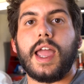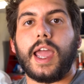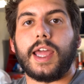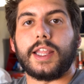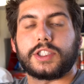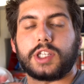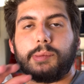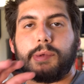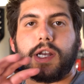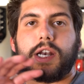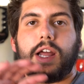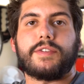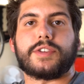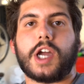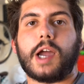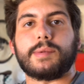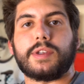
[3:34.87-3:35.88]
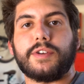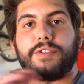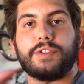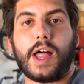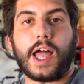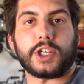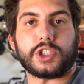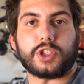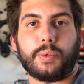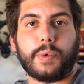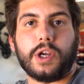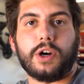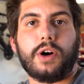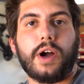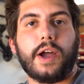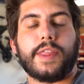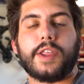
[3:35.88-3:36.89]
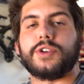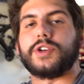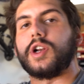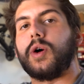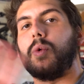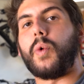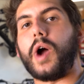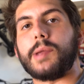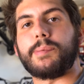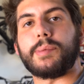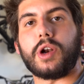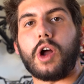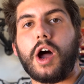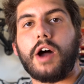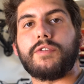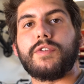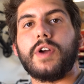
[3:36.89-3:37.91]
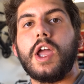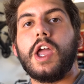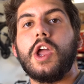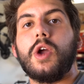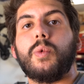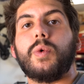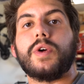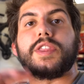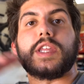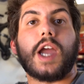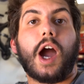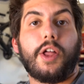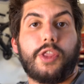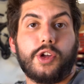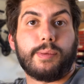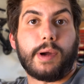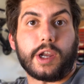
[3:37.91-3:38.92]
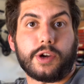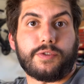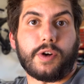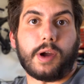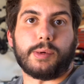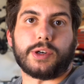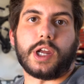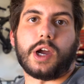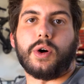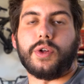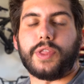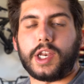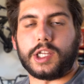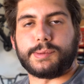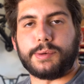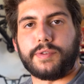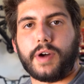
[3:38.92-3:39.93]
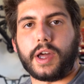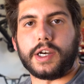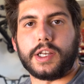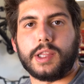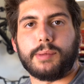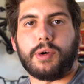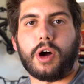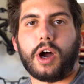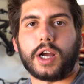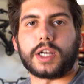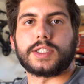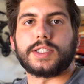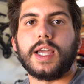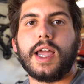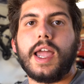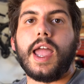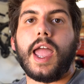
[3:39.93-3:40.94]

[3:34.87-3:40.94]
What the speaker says: And it's going to be enough time to flash the wheel, and then you're going to wipe it off with the other microfiber towel that is provided in the box.